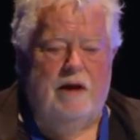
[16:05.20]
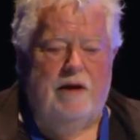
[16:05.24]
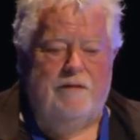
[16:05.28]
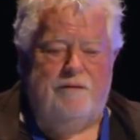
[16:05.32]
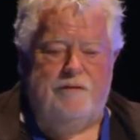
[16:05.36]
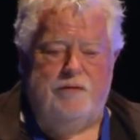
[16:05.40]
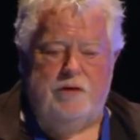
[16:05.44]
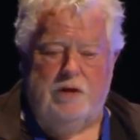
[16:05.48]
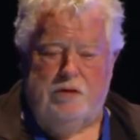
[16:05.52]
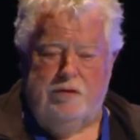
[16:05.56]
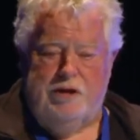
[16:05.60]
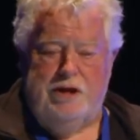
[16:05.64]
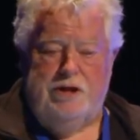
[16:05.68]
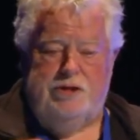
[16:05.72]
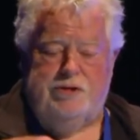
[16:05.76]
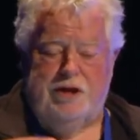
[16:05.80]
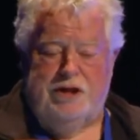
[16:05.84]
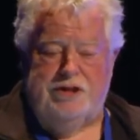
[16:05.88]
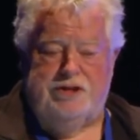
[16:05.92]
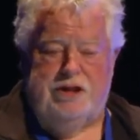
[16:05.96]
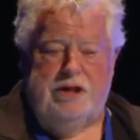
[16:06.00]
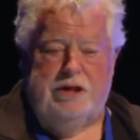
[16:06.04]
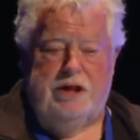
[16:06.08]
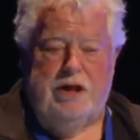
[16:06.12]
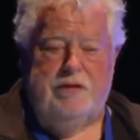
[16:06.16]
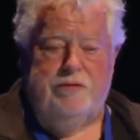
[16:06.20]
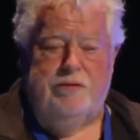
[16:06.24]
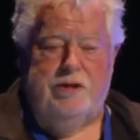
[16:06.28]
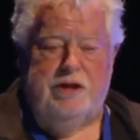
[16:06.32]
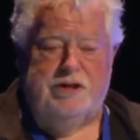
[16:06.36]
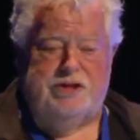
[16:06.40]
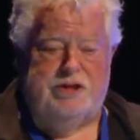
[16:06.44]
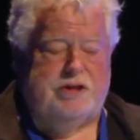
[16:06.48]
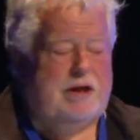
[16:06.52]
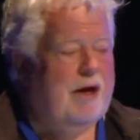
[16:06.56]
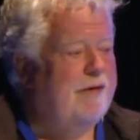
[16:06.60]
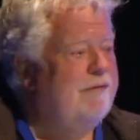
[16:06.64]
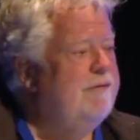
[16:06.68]
If you're interested in
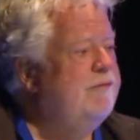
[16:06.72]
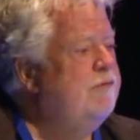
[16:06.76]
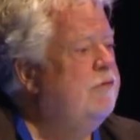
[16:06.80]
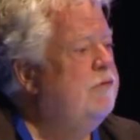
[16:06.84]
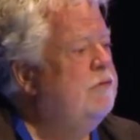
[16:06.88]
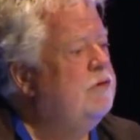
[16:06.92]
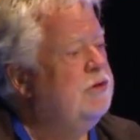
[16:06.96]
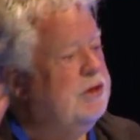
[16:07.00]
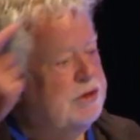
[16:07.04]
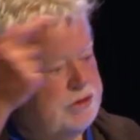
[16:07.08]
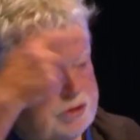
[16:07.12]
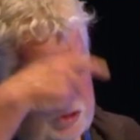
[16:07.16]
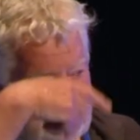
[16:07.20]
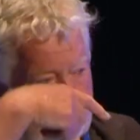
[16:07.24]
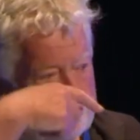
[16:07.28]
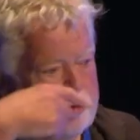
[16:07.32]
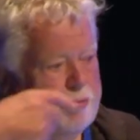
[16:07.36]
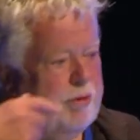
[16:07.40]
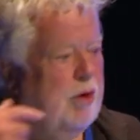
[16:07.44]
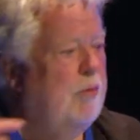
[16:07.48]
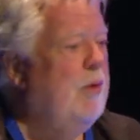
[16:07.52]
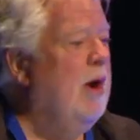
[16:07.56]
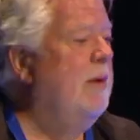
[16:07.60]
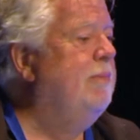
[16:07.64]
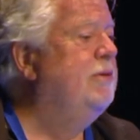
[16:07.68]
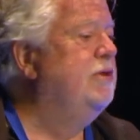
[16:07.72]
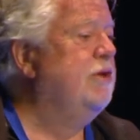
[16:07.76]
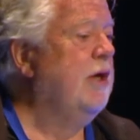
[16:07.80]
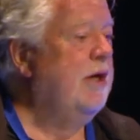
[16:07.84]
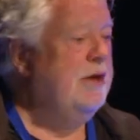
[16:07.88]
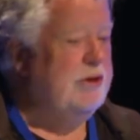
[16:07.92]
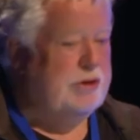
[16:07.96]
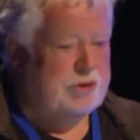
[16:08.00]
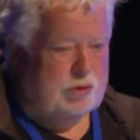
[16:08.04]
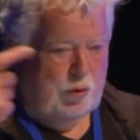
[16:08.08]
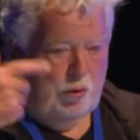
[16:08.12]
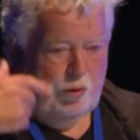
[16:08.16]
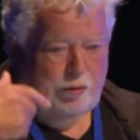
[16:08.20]
this stuff, just go to my
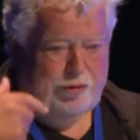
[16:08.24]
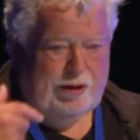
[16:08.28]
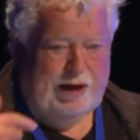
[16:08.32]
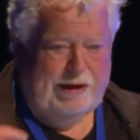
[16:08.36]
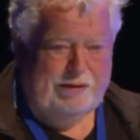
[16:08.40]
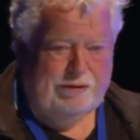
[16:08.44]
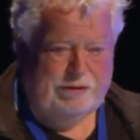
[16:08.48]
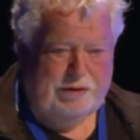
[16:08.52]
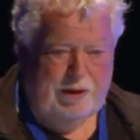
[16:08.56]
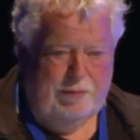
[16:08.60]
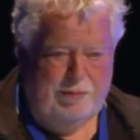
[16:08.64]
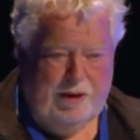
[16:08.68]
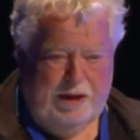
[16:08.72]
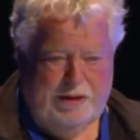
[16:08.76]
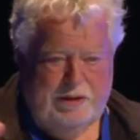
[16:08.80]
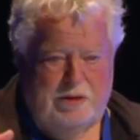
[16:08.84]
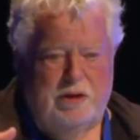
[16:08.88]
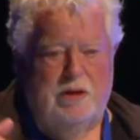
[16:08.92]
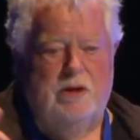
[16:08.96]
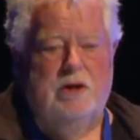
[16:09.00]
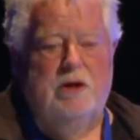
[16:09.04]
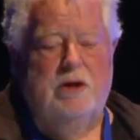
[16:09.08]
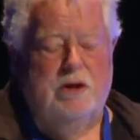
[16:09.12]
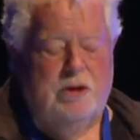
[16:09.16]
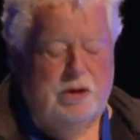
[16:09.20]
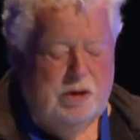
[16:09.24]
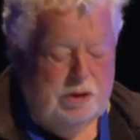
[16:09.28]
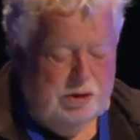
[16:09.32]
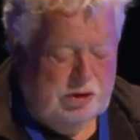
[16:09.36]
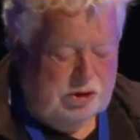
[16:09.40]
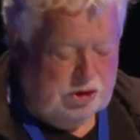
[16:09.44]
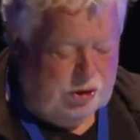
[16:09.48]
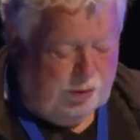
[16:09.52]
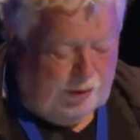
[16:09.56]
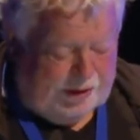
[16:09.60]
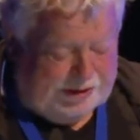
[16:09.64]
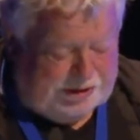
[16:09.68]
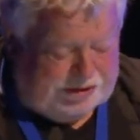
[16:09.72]
website, it's all there, and I might
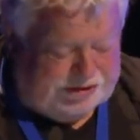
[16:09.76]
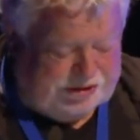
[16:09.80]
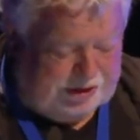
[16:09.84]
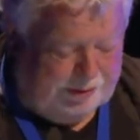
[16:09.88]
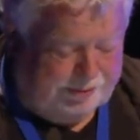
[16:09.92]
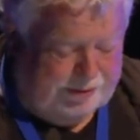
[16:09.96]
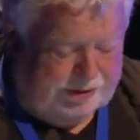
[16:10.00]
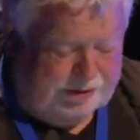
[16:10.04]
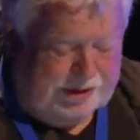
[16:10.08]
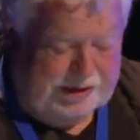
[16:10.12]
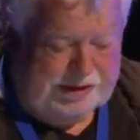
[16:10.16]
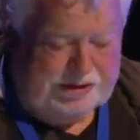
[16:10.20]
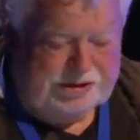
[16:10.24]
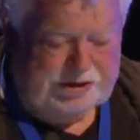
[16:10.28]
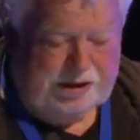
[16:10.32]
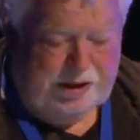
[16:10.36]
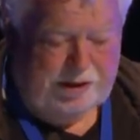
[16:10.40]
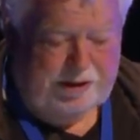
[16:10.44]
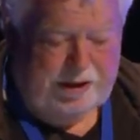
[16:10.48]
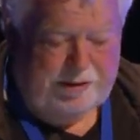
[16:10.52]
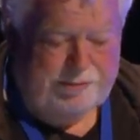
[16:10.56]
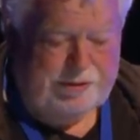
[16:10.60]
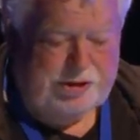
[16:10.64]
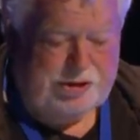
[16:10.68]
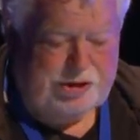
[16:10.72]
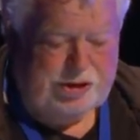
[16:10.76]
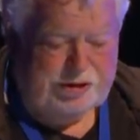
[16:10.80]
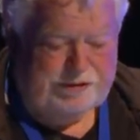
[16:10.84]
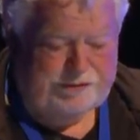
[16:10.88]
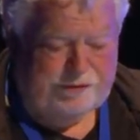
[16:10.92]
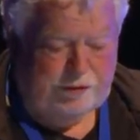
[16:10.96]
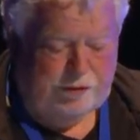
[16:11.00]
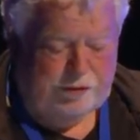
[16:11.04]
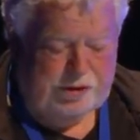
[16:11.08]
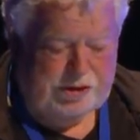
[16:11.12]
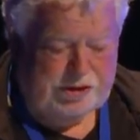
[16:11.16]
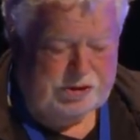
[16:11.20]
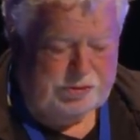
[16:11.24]
tweet some of these images
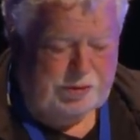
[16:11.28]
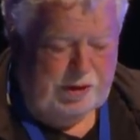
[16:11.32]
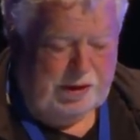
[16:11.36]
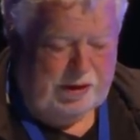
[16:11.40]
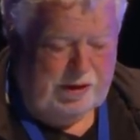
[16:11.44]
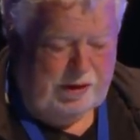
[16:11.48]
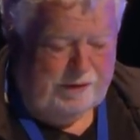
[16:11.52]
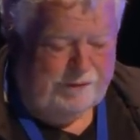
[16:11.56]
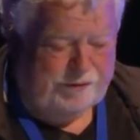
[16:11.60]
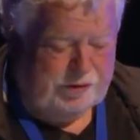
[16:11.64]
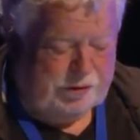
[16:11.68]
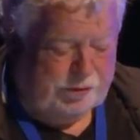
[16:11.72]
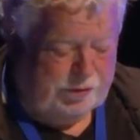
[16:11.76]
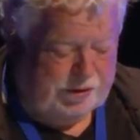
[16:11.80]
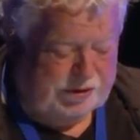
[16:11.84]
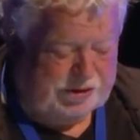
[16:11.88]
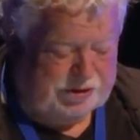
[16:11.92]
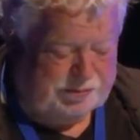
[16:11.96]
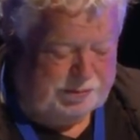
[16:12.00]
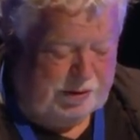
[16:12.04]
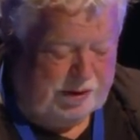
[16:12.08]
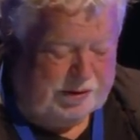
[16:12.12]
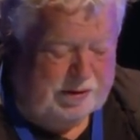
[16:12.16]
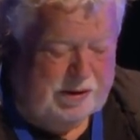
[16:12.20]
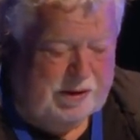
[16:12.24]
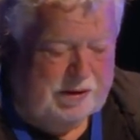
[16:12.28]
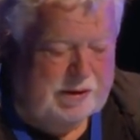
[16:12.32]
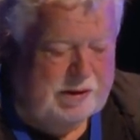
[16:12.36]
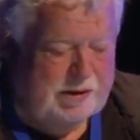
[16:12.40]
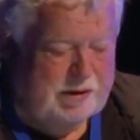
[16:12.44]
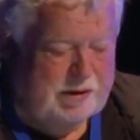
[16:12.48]
for you as well afterwards. But